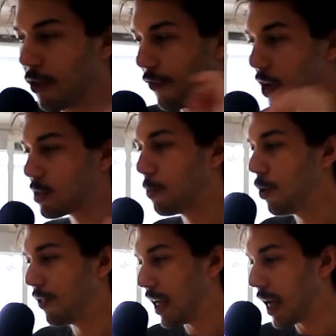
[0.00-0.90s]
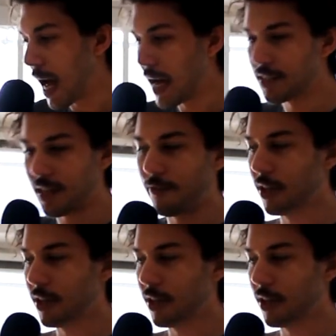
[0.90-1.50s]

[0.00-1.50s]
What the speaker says: The first movie has a